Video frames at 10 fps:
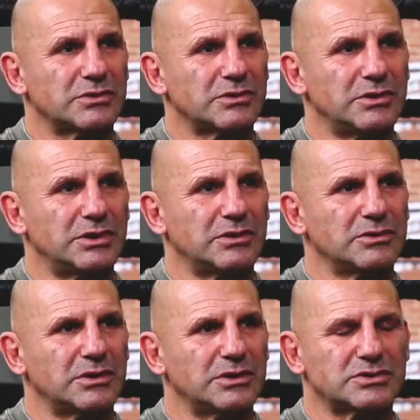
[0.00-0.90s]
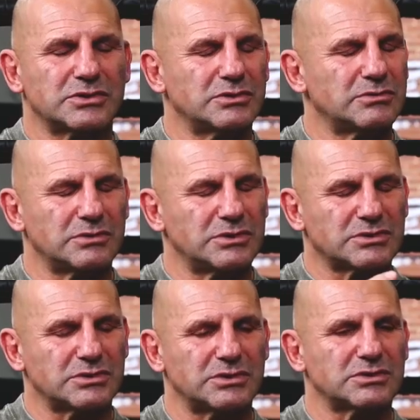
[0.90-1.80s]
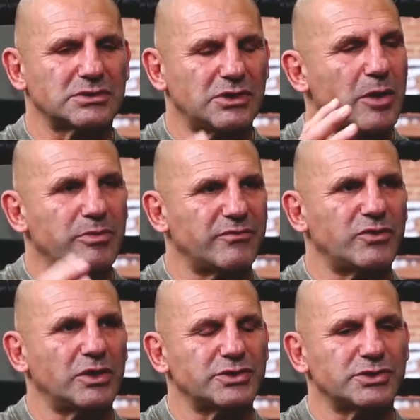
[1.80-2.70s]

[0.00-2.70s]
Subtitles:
It's a library of knowledge.